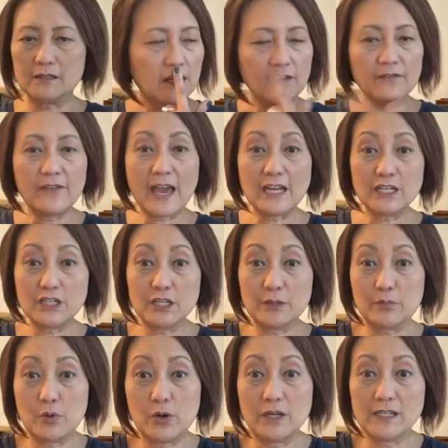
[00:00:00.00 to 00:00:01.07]
Vanishing
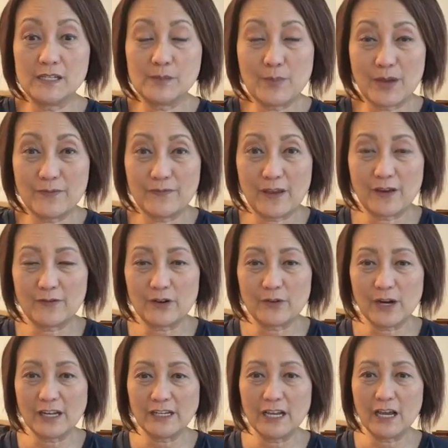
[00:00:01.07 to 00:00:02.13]
Point, is my favorite
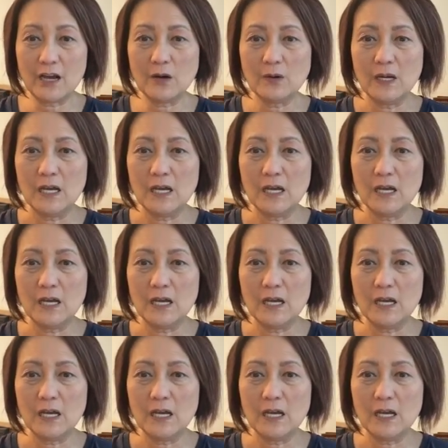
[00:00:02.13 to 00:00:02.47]
right now.